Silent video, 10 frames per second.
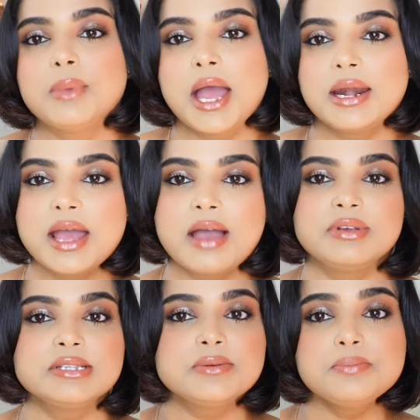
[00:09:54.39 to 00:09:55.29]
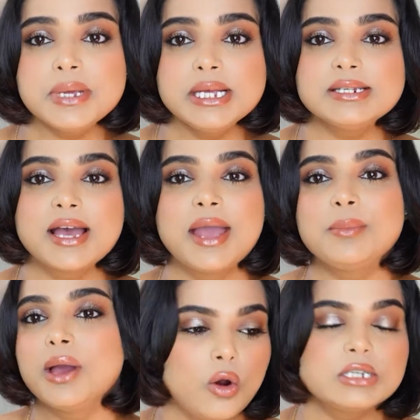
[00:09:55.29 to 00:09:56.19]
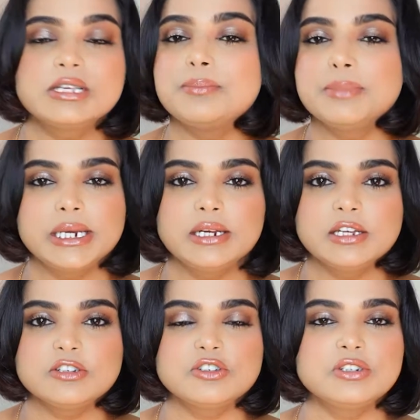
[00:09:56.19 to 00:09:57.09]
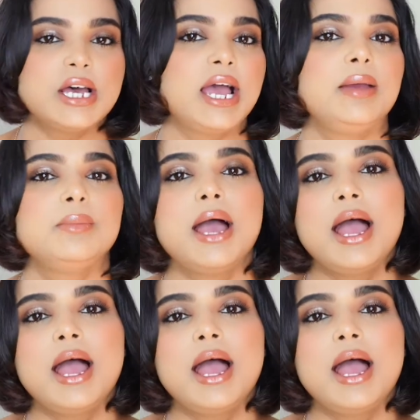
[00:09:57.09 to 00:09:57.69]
and having some me time or some meditation time,